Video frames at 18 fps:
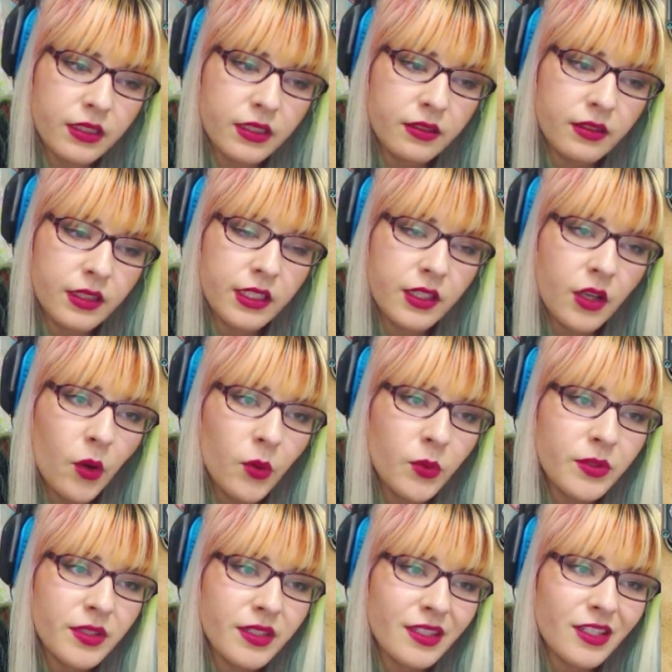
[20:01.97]
He
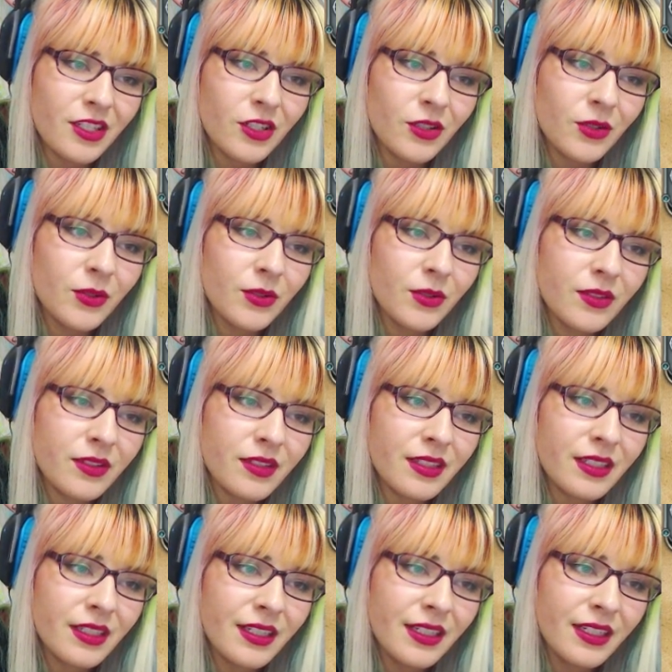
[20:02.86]
owns shoes.
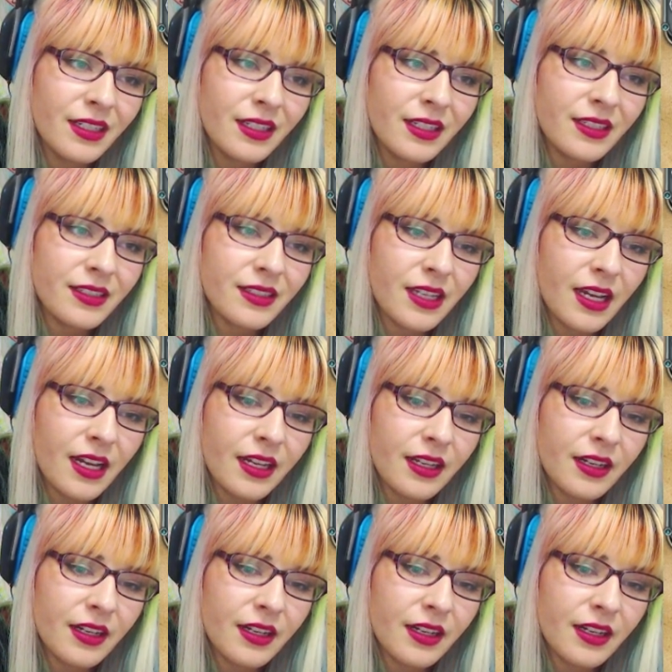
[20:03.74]
He's got